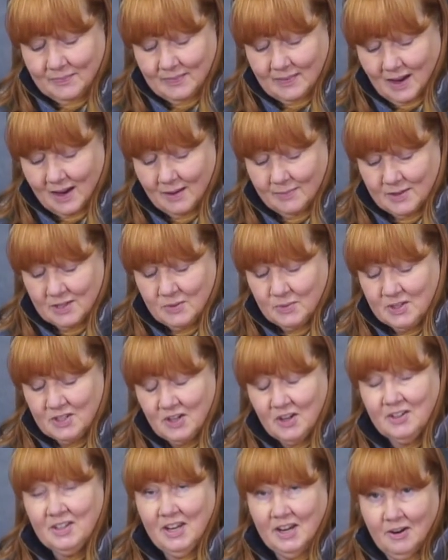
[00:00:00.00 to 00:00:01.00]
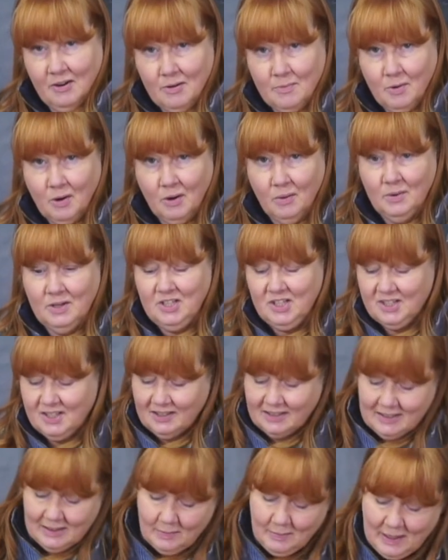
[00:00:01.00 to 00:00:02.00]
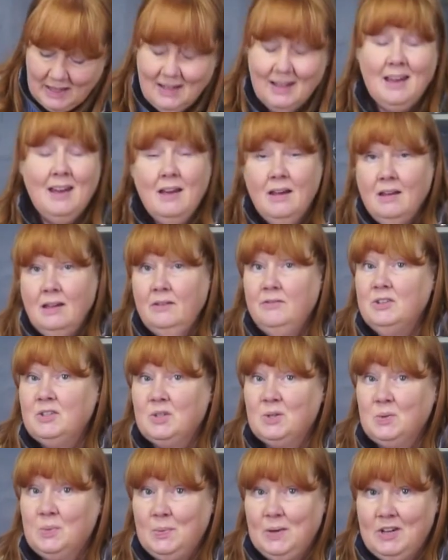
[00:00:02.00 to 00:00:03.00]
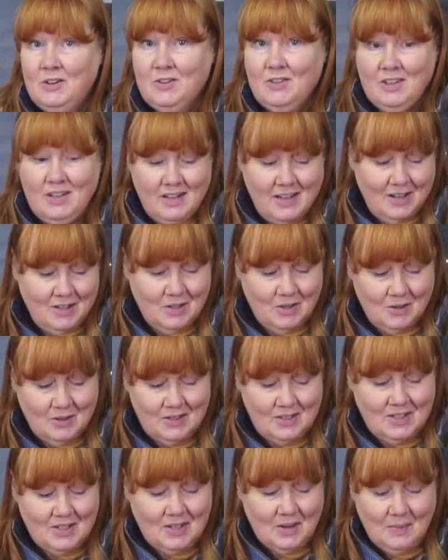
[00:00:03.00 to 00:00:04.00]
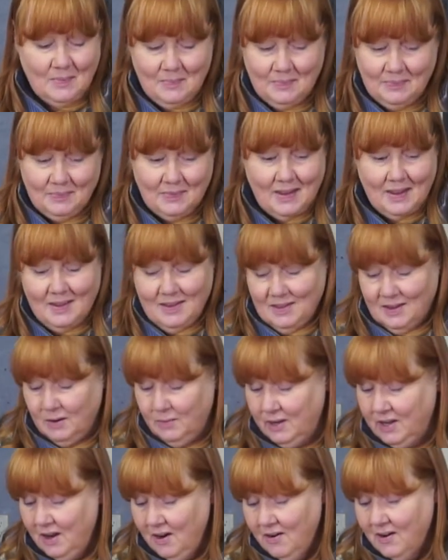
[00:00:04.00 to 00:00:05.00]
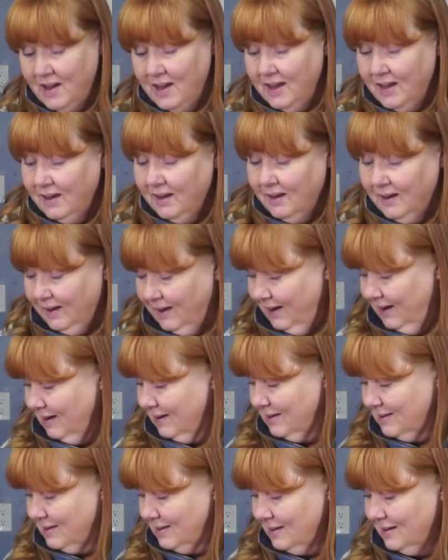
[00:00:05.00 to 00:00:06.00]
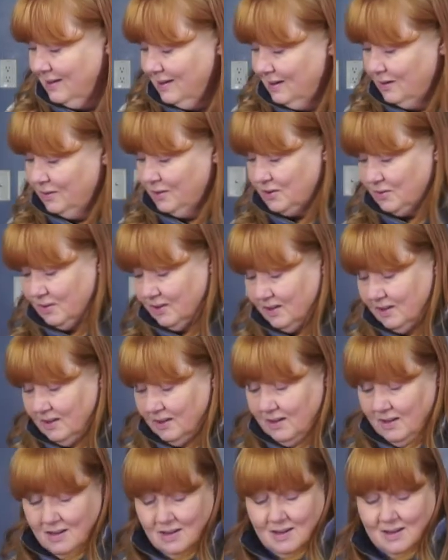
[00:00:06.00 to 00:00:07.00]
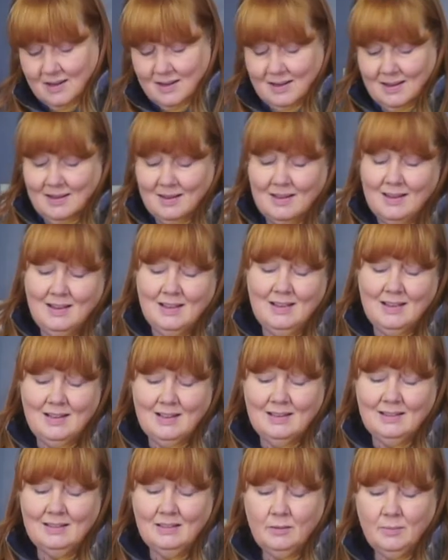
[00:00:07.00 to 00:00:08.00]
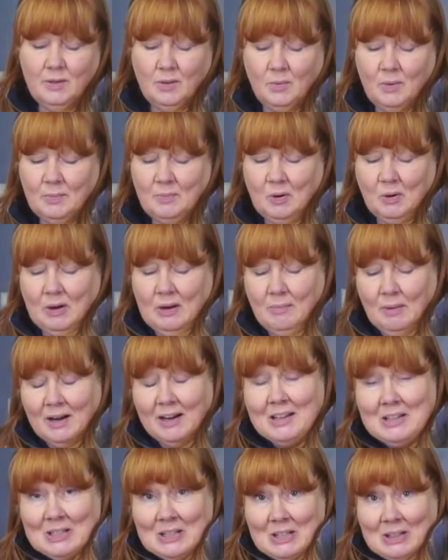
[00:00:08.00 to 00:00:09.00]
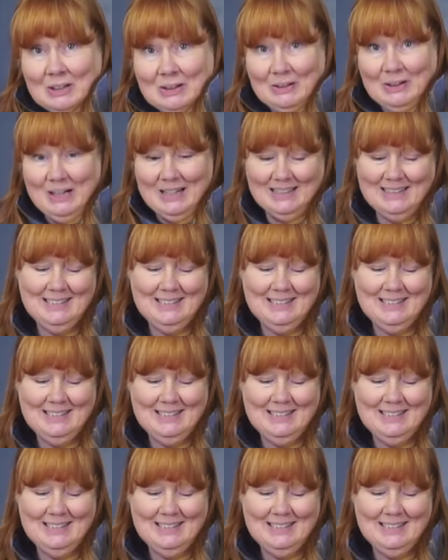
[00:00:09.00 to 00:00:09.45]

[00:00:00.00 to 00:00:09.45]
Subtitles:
This one's called caramore, which is a little bit even sweeter than geitost. There we go. And you know what's really good? A little bit of whipped cream on it too.